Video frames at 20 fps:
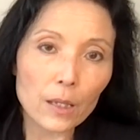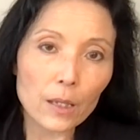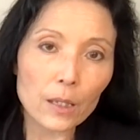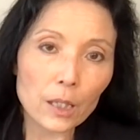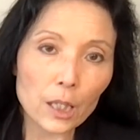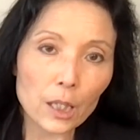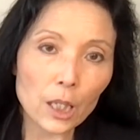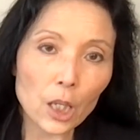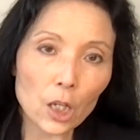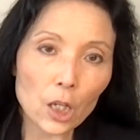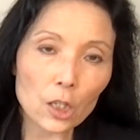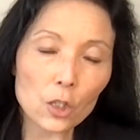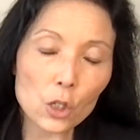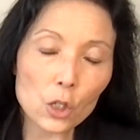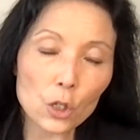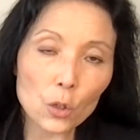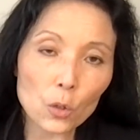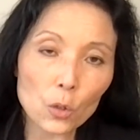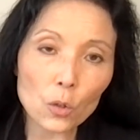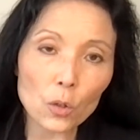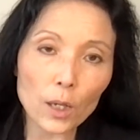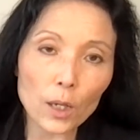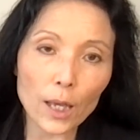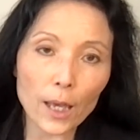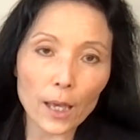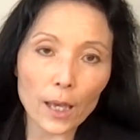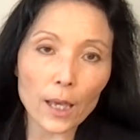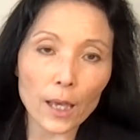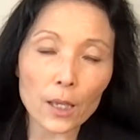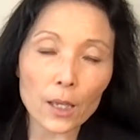here too,
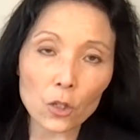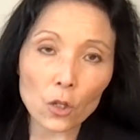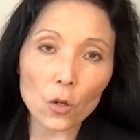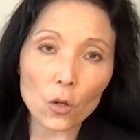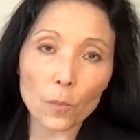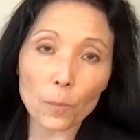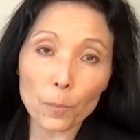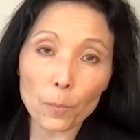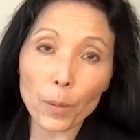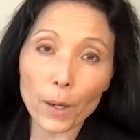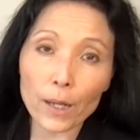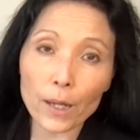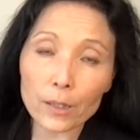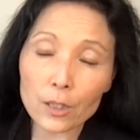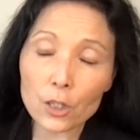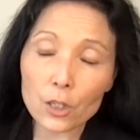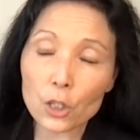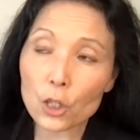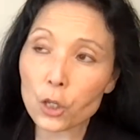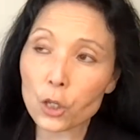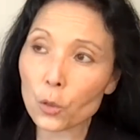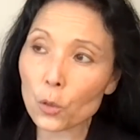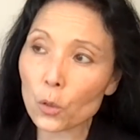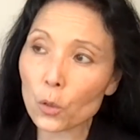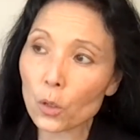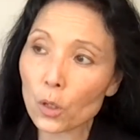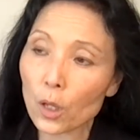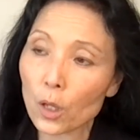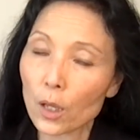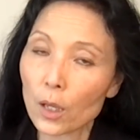and your buns
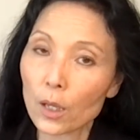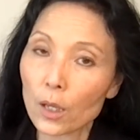too.